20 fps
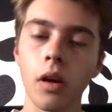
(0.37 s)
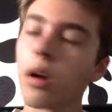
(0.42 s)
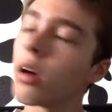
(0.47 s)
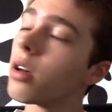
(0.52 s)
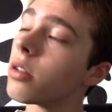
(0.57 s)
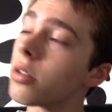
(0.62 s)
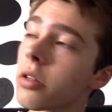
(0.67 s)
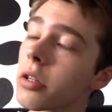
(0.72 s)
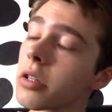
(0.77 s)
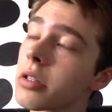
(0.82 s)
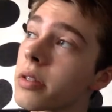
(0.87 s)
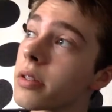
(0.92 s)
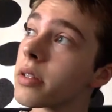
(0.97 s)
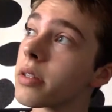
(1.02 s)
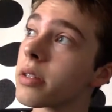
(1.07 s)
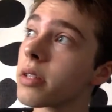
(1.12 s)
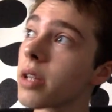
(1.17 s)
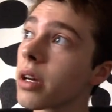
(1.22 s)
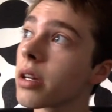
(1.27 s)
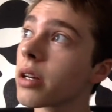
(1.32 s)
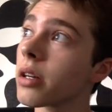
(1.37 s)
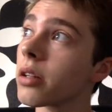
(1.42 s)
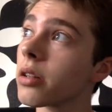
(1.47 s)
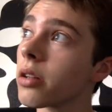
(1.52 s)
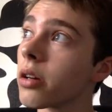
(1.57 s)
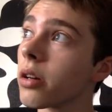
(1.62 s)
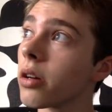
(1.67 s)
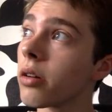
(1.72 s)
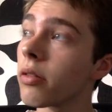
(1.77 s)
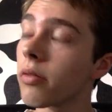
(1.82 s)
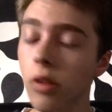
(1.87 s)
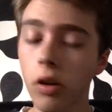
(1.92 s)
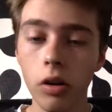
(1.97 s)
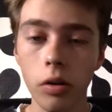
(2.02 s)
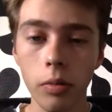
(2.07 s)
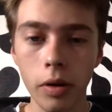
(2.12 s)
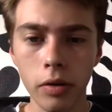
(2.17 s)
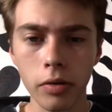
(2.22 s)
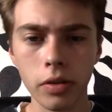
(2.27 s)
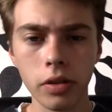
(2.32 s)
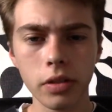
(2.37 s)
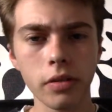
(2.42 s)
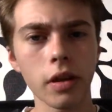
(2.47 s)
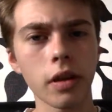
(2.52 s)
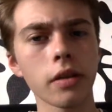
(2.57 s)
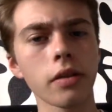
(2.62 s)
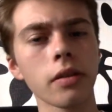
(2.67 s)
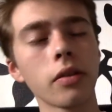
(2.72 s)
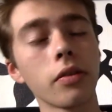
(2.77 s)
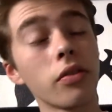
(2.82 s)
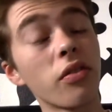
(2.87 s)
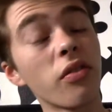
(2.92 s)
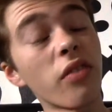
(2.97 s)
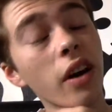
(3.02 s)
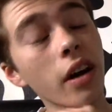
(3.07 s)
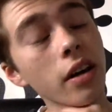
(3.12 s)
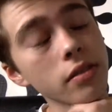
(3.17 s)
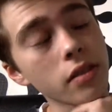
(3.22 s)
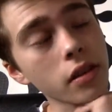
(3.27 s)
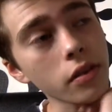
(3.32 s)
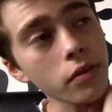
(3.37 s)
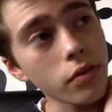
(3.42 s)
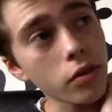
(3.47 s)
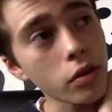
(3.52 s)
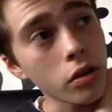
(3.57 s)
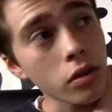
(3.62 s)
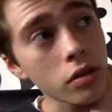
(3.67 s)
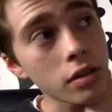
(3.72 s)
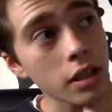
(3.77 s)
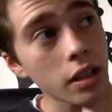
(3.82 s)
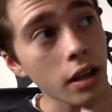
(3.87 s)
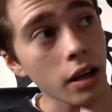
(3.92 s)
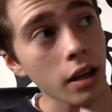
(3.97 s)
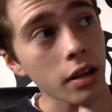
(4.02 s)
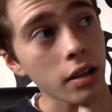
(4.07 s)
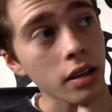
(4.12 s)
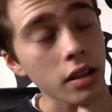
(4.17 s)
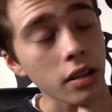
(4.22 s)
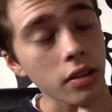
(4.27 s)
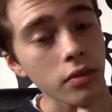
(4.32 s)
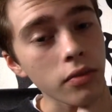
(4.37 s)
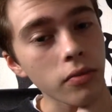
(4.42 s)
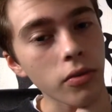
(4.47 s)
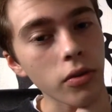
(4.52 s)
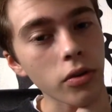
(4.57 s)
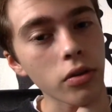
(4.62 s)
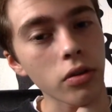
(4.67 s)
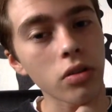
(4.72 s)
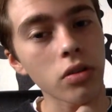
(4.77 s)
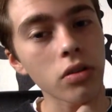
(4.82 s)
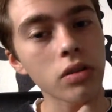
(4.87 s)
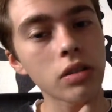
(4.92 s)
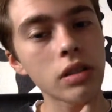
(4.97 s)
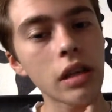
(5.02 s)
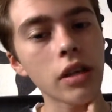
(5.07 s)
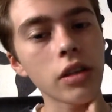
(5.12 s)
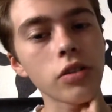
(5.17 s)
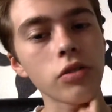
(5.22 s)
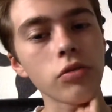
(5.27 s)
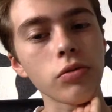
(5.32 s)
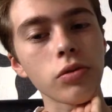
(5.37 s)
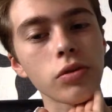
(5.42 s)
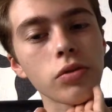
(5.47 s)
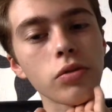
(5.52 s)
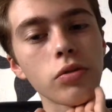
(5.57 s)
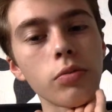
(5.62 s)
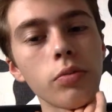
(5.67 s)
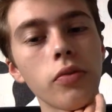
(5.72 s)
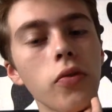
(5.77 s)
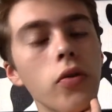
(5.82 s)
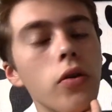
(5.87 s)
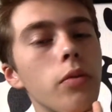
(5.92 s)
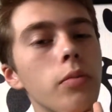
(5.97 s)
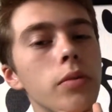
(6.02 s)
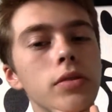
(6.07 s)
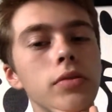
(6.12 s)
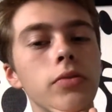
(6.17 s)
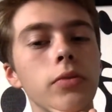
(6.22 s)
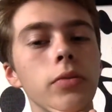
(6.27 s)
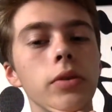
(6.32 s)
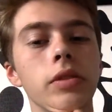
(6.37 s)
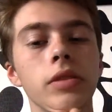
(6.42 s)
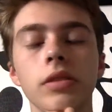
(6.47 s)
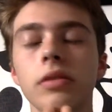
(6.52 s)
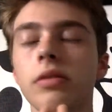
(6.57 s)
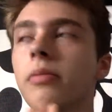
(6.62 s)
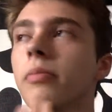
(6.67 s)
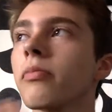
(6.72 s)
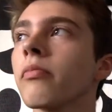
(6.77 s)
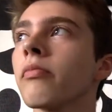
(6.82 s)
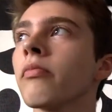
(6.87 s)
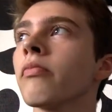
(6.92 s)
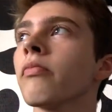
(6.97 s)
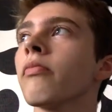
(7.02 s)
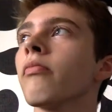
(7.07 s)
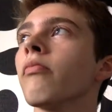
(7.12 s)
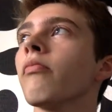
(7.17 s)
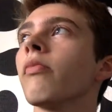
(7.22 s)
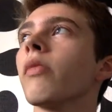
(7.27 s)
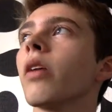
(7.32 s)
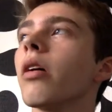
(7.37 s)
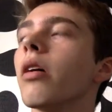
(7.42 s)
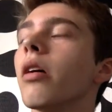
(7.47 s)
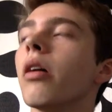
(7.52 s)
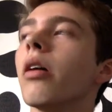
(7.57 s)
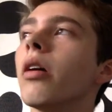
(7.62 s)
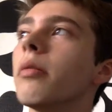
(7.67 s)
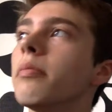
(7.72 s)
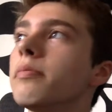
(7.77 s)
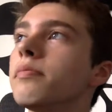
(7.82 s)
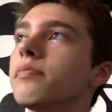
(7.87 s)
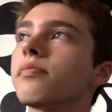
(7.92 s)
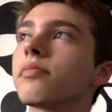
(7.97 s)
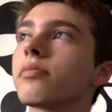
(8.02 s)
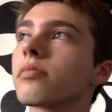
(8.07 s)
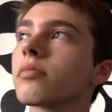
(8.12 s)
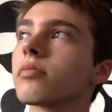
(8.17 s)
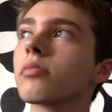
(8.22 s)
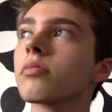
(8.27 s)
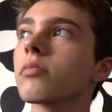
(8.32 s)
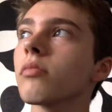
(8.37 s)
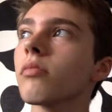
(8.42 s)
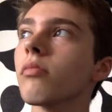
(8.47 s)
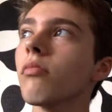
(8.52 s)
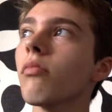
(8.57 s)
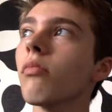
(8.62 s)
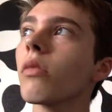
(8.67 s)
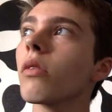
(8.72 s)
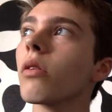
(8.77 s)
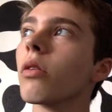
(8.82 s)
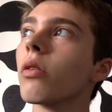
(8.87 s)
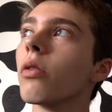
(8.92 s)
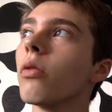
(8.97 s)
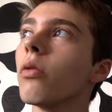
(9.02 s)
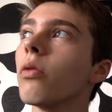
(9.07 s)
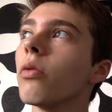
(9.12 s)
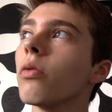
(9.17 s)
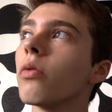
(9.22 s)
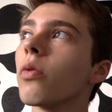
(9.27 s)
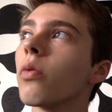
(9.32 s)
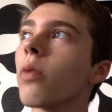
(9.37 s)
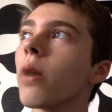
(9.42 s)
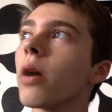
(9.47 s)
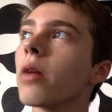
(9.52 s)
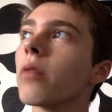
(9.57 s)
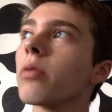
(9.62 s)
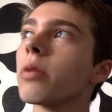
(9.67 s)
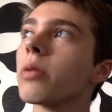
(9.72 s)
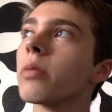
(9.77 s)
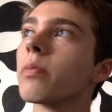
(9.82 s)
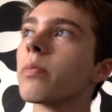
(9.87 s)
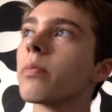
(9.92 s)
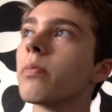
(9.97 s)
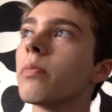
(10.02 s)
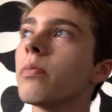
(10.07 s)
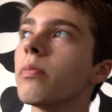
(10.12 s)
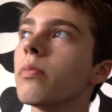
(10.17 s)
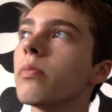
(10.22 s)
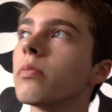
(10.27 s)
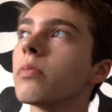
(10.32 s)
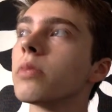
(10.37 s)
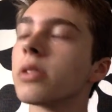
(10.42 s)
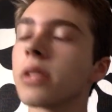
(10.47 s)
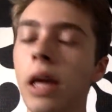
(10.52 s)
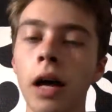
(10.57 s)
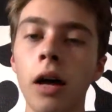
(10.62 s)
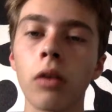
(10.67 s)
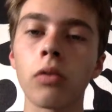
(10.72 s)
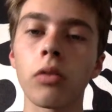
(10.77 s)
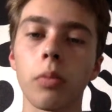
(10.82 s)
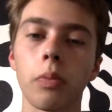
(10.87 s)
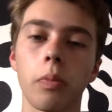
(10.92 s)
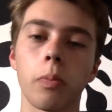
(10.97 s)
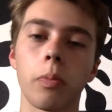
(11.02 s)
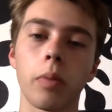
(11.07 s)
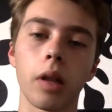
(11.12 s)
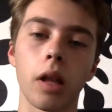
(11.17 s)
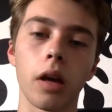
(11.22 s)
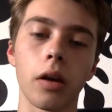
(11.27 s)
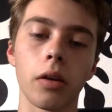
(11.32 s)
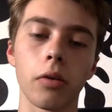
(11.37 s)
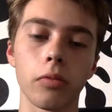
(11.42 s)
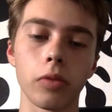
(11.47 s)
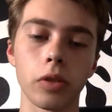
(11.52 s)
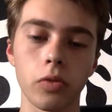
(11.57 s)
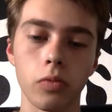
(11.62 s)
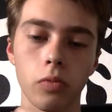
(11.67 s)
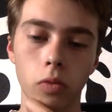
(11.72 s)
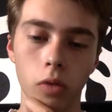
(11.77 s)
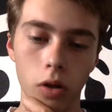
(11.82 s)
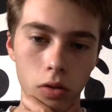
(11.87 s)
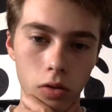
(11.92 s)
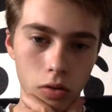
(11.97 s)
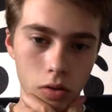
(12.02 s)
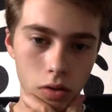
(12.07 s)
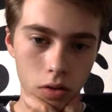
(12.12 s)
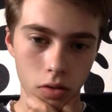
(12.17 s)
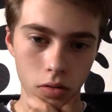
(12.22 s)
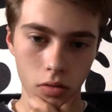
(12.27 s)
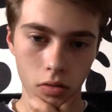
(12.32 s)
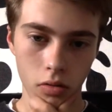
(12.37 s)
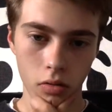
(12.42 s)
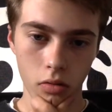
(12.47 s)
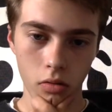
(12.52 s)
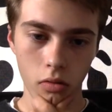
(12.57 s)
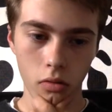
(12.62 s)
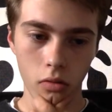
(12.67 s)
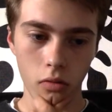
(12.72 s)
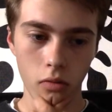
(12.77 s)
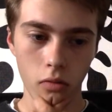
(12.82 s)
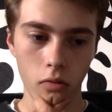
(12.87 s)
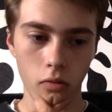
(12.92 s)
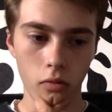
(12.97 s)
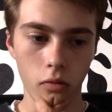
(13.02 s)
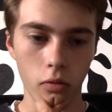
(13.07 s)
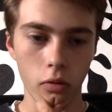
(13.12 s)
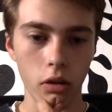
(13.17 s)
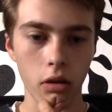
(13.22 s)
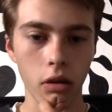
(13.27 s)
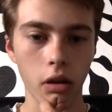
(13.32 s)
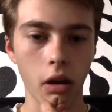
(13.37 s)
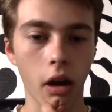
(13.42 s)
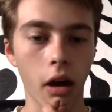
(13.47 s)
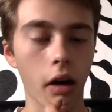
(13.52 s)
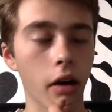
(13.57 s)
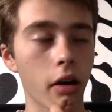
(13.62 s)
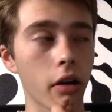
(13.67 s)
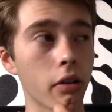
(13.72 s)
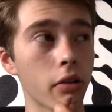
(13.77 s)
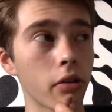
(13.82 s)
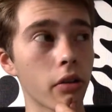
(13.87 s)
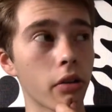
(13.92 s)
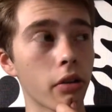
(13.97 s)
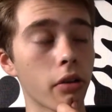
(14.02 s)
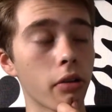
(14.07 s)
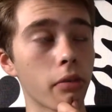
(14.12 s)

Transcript: So this is the second vlog about devising for T.I.E for the secondary school performance we did. Um, the way we set out the play, which was we had